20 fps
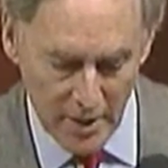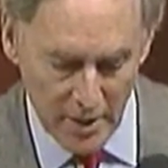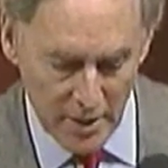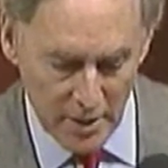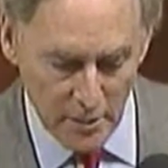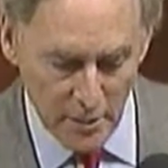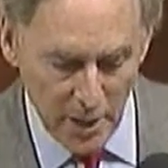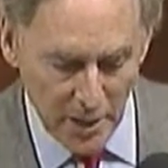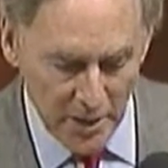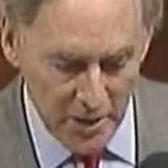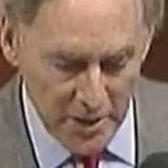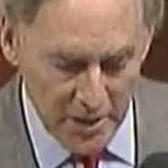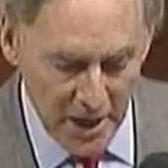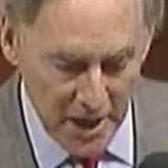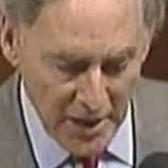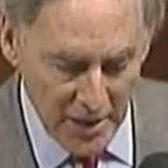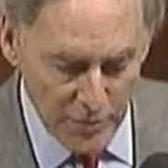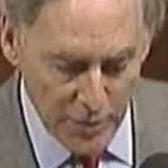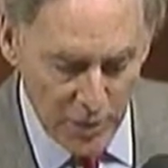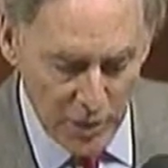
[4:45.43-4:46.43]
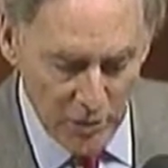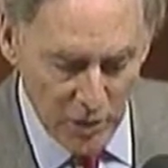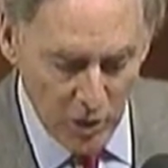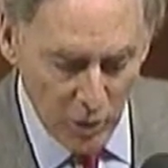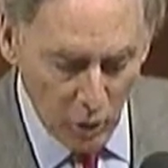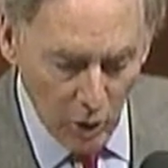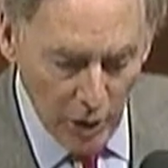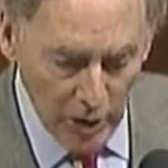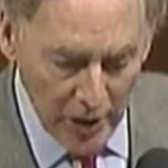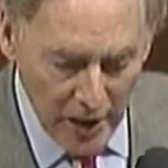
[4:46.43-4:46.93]
The American taxpayers are
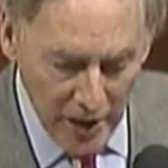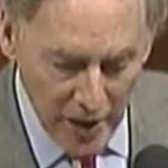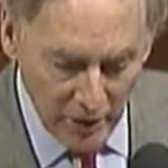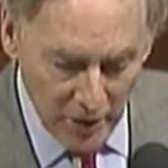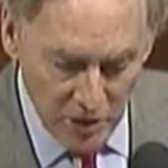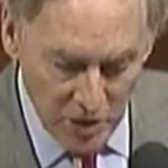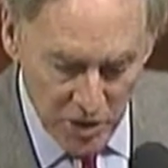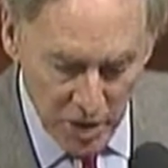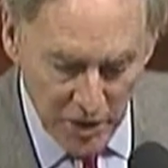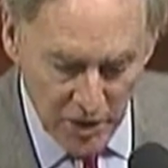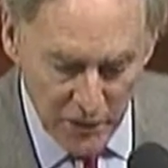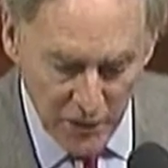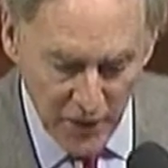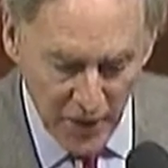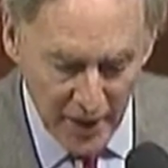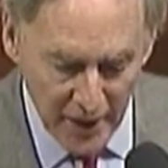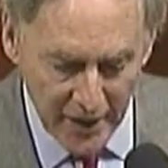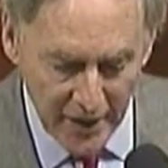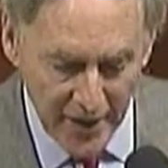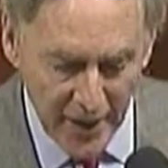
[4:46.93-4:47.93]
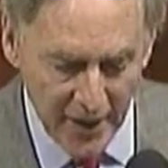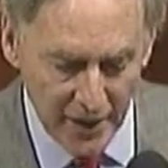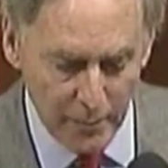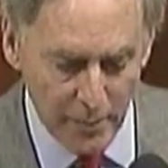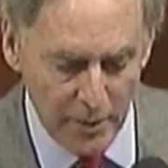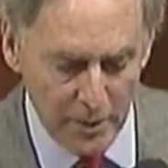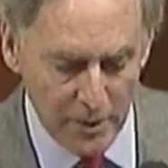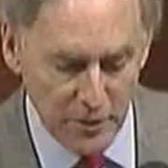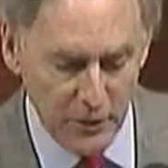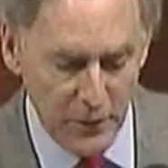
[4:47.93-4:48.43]
only now just finding out
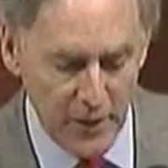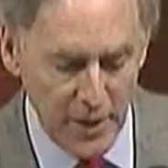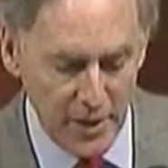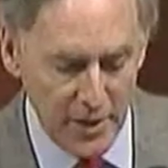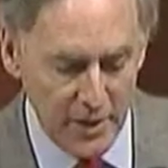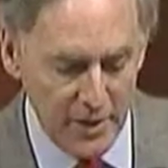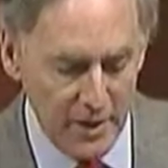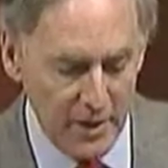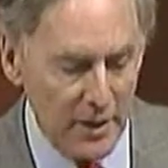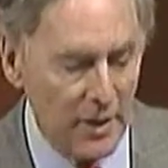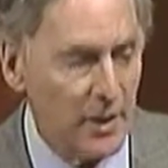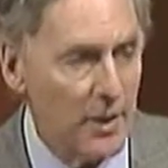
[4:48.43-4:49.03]
about the Fed,